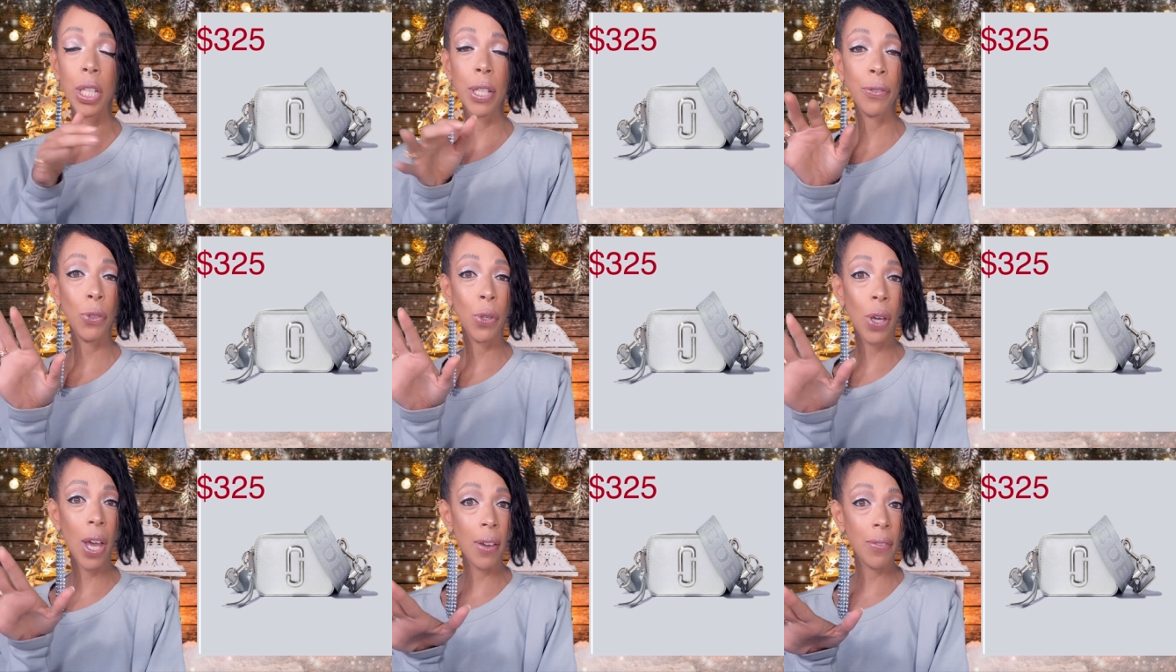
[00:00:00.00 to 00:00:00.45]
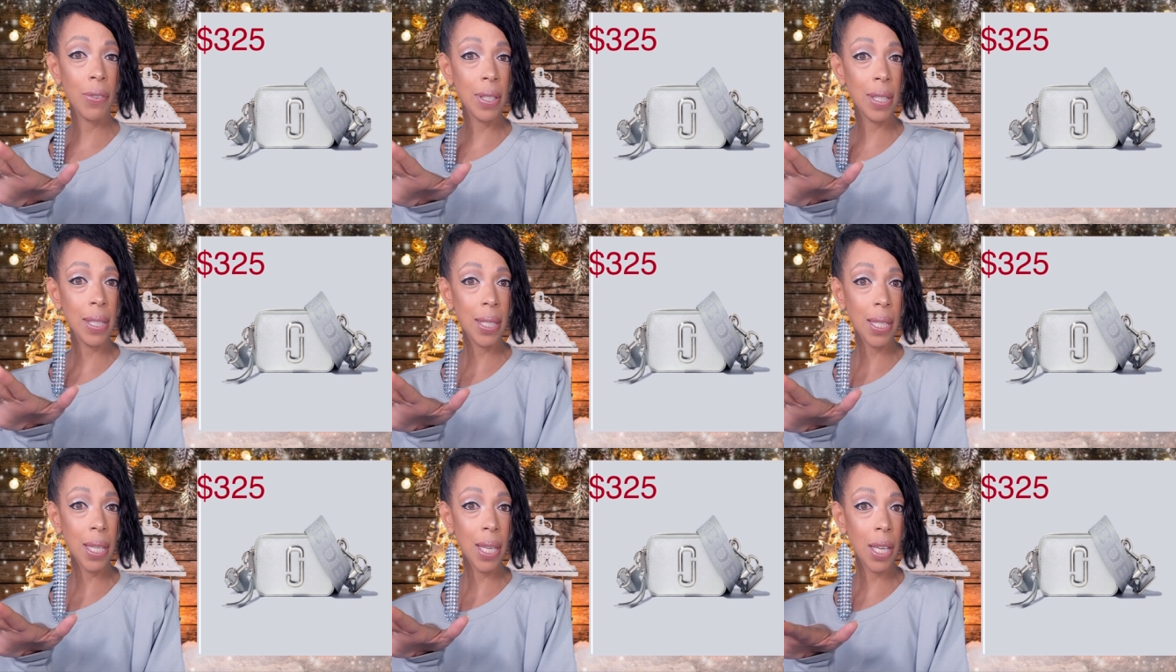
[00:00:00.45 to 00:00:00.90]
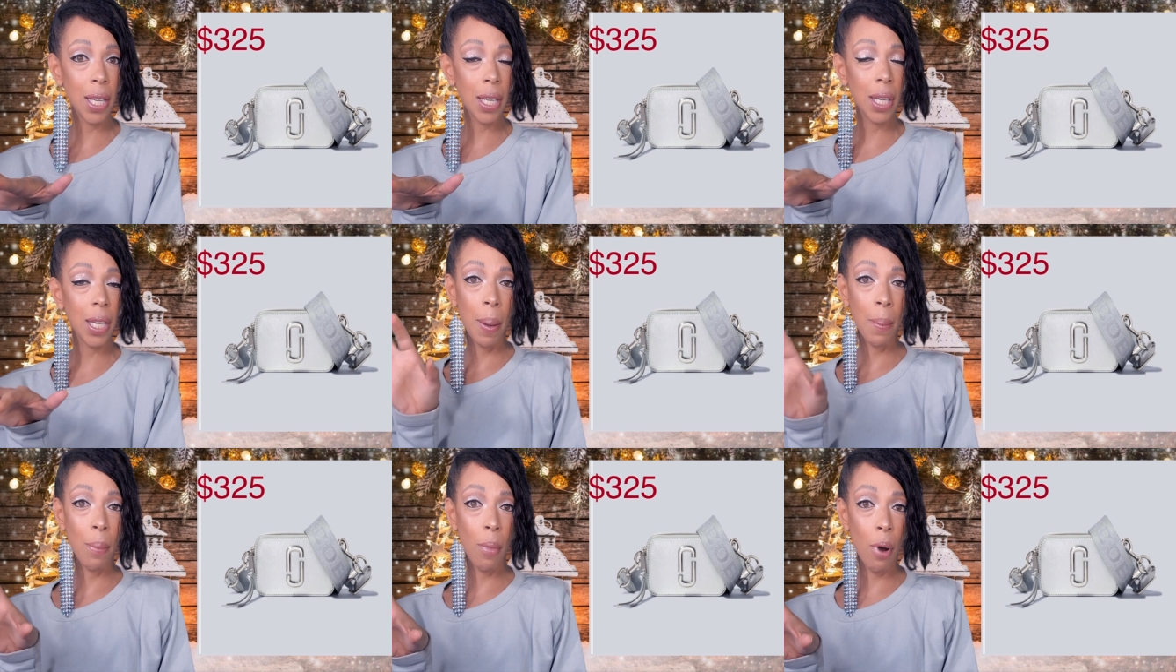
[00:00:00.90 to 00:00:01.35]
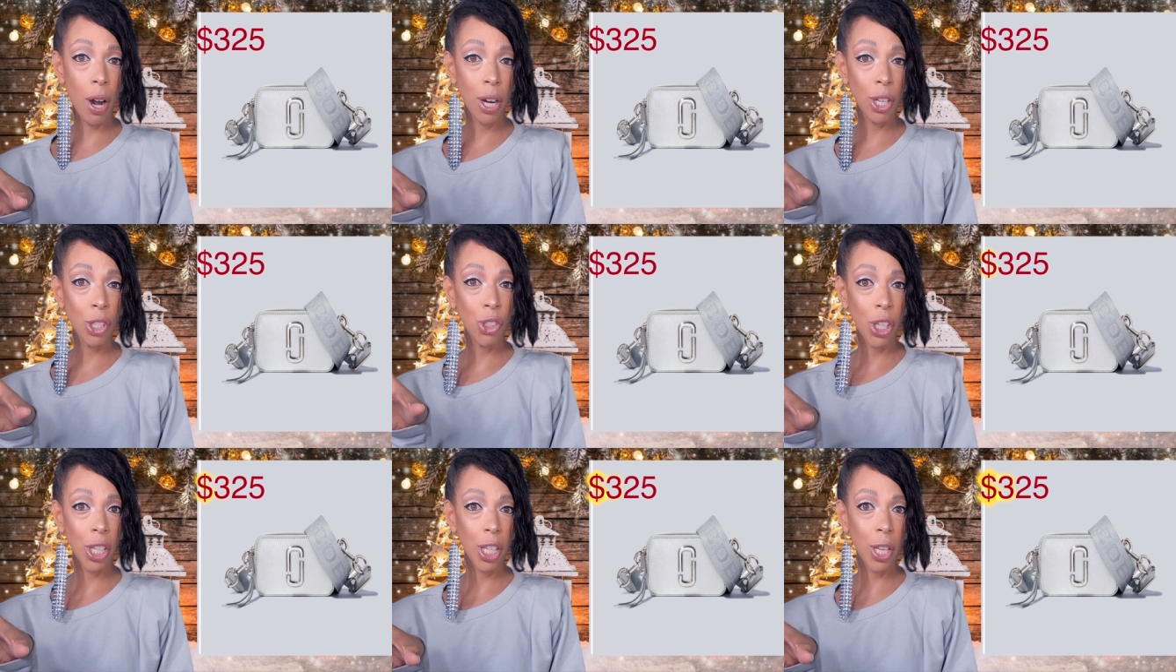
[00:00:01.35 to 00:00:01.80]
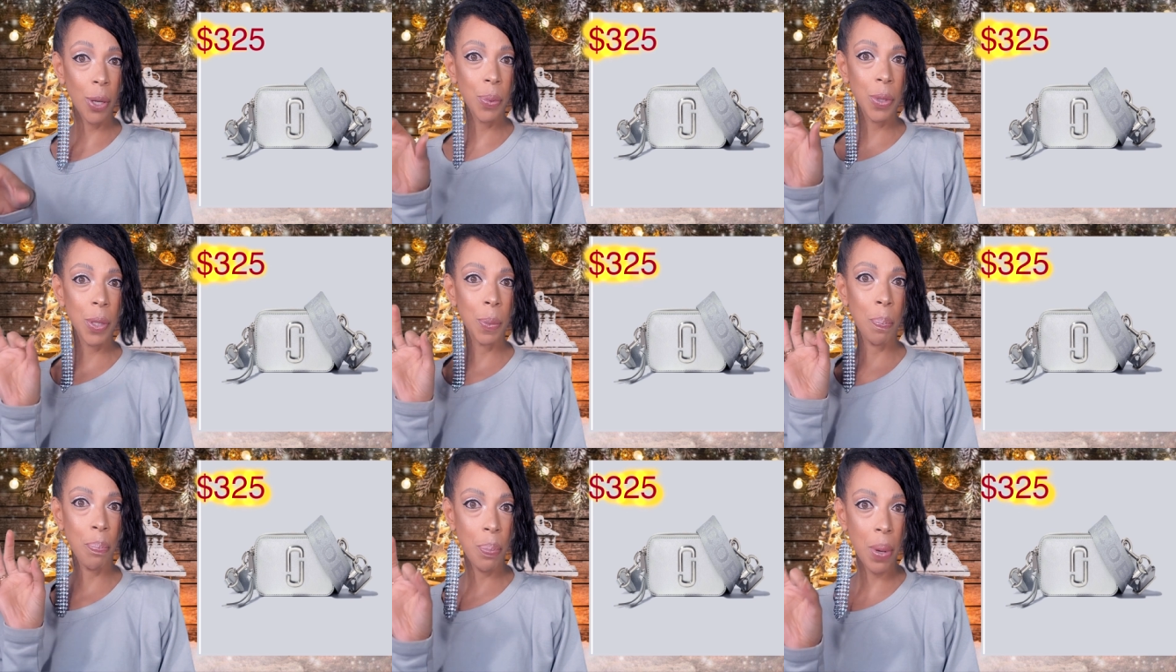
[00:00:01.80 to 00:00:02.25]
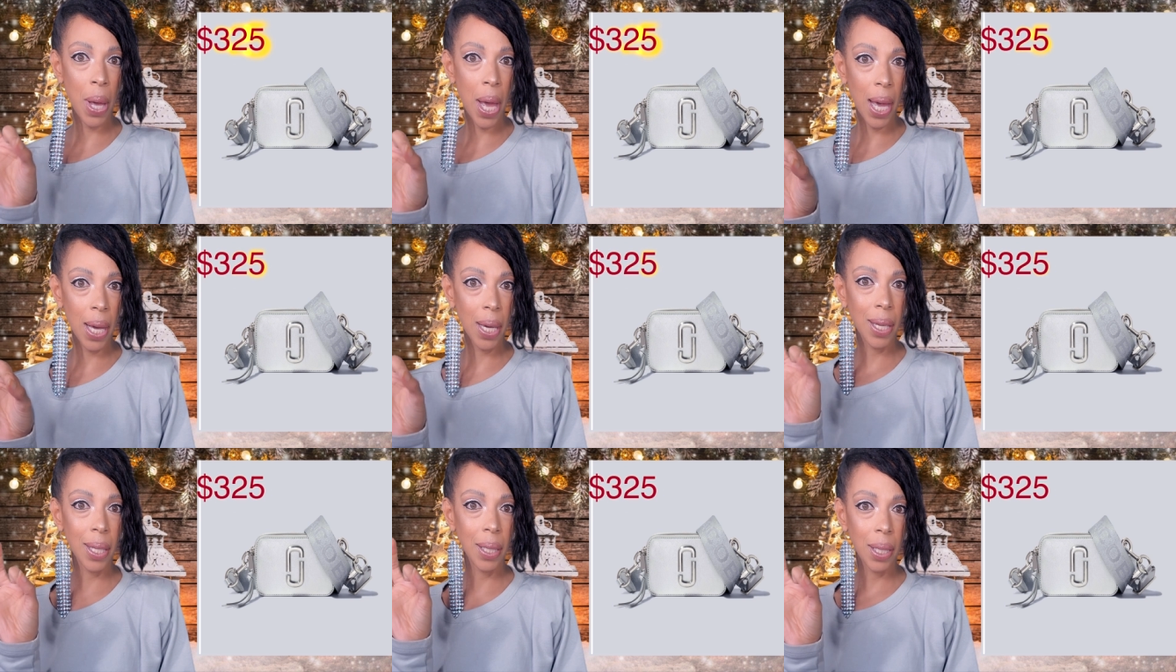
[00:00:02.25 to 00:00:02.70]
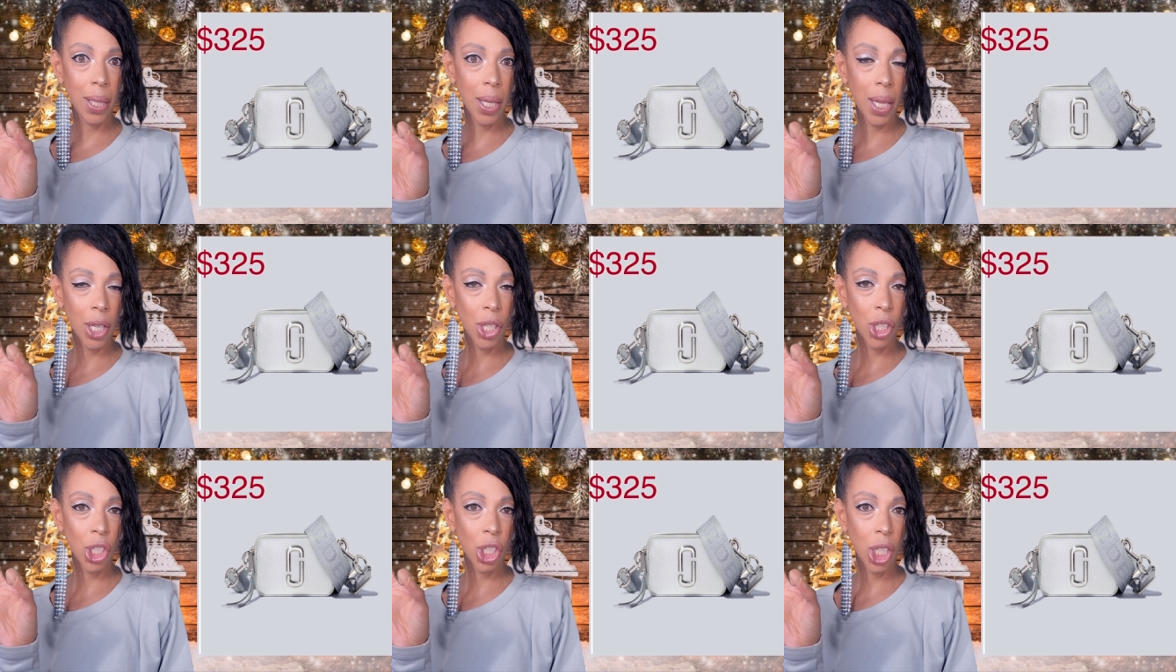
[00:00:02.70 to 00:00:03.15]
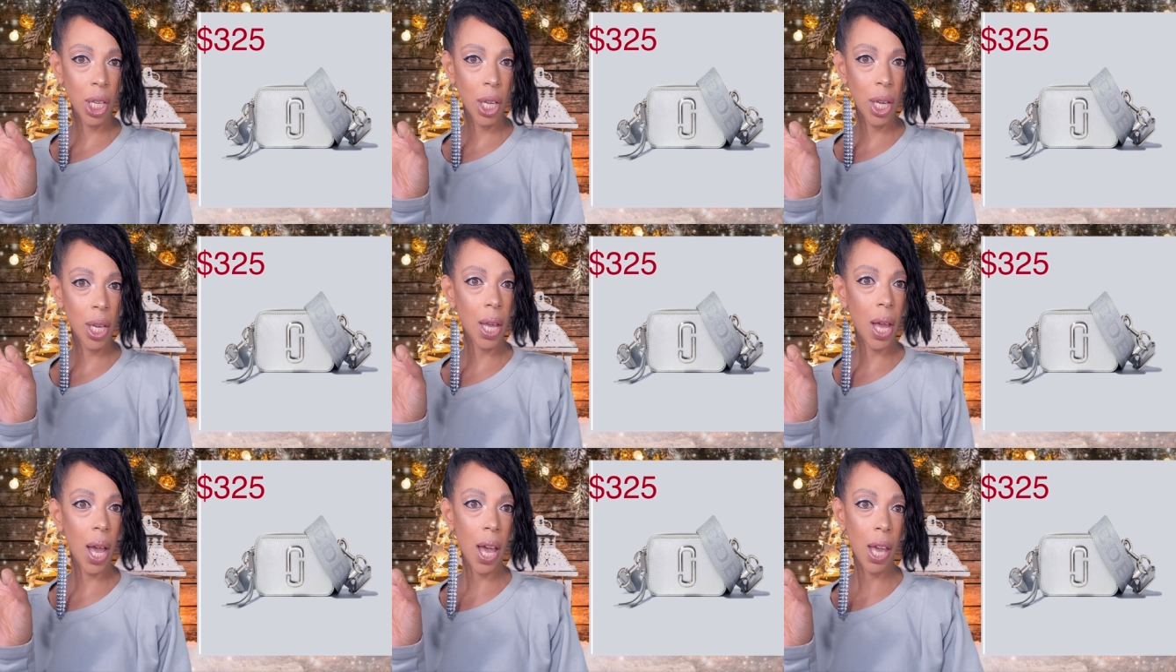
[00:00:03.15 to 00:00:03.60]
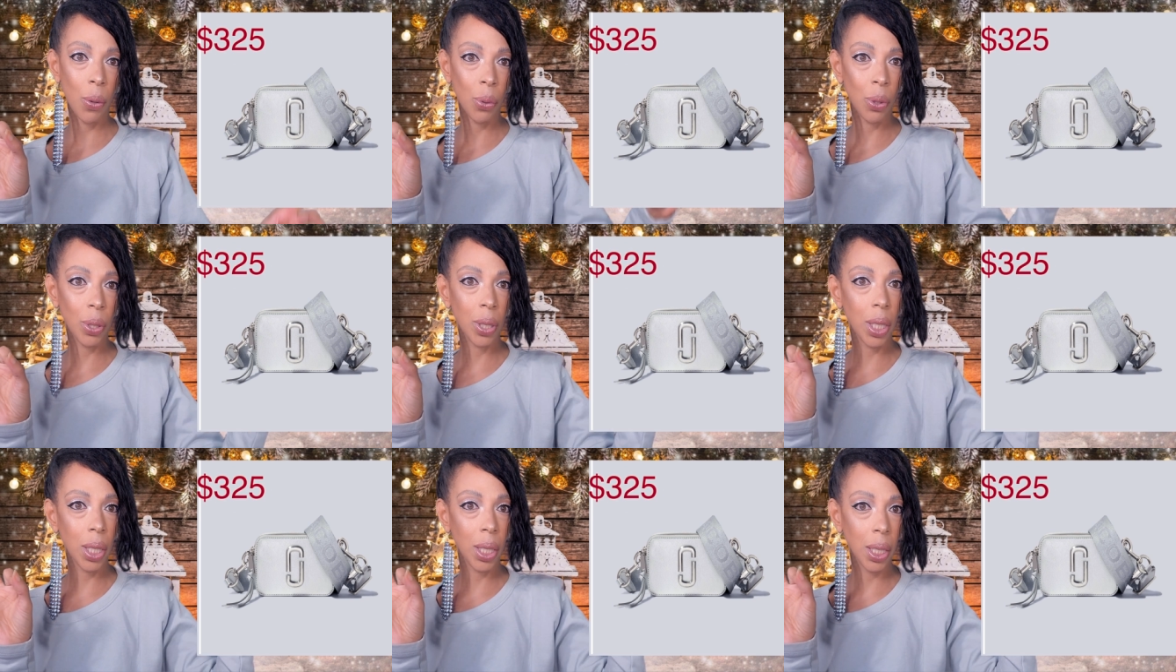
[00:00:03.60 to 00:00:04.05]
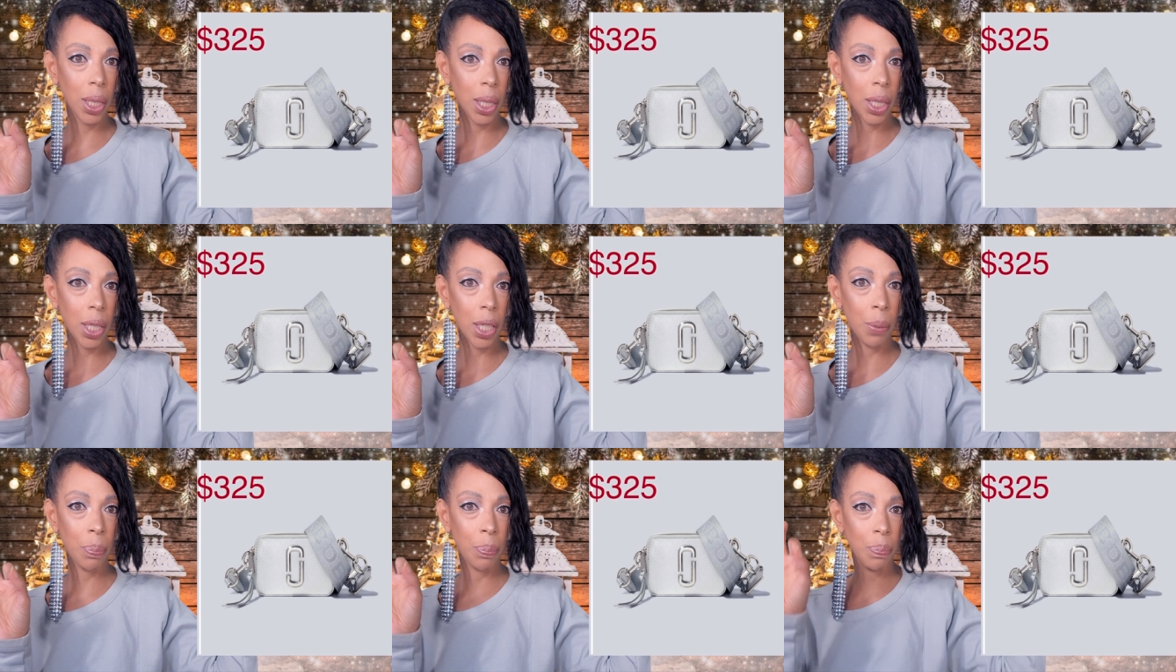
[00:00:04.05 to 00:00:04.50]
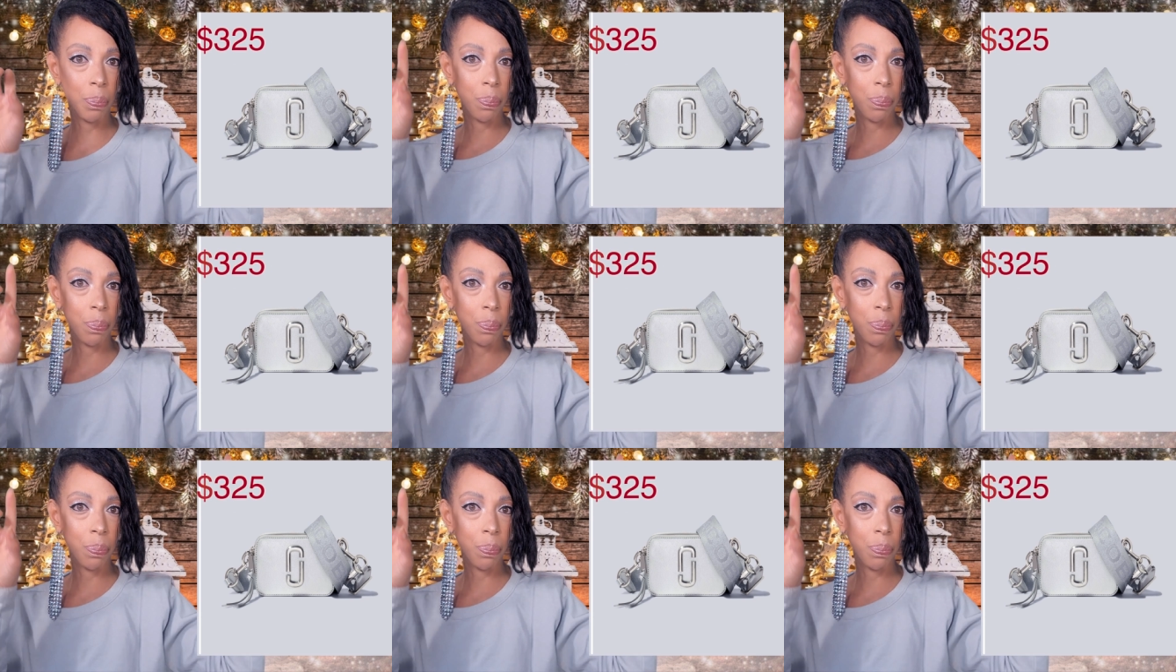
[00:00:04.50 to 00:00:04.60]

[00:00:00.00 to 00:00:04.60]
If you haven't seen Marc Jacobs bag collection, I will link it up